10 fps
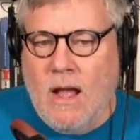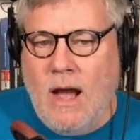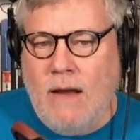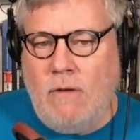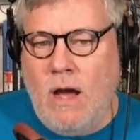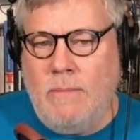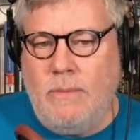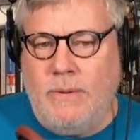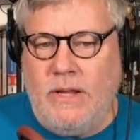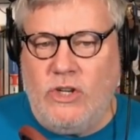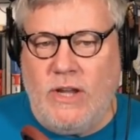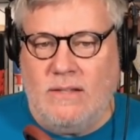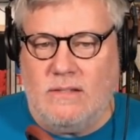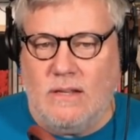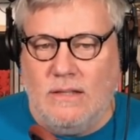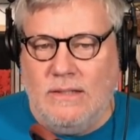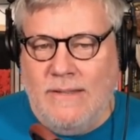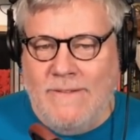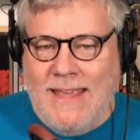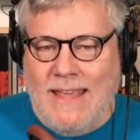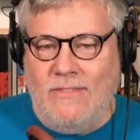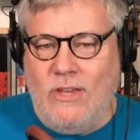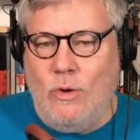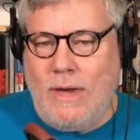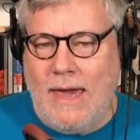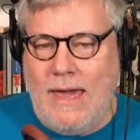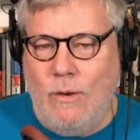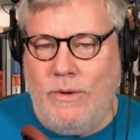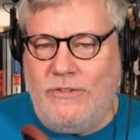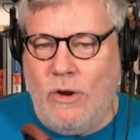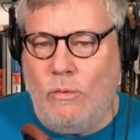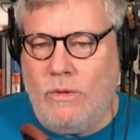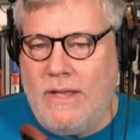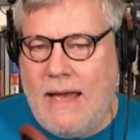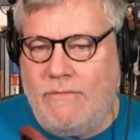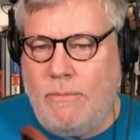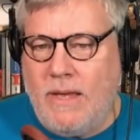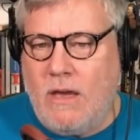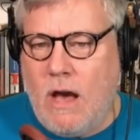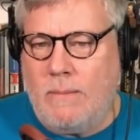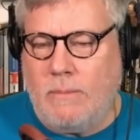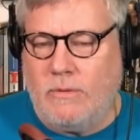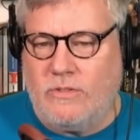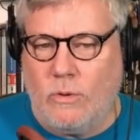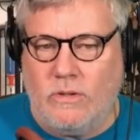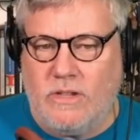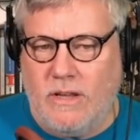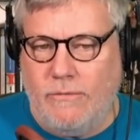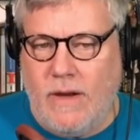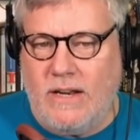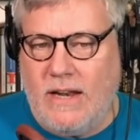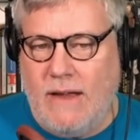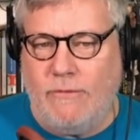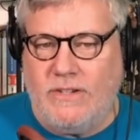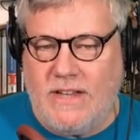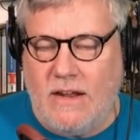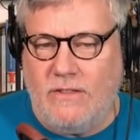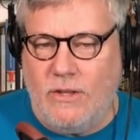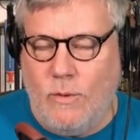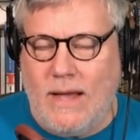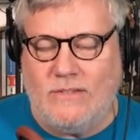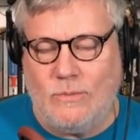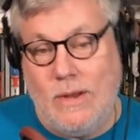Hi, Rob and the PGS. Living in the UK, we don't really have the big comic book stores like you find in every town in the US.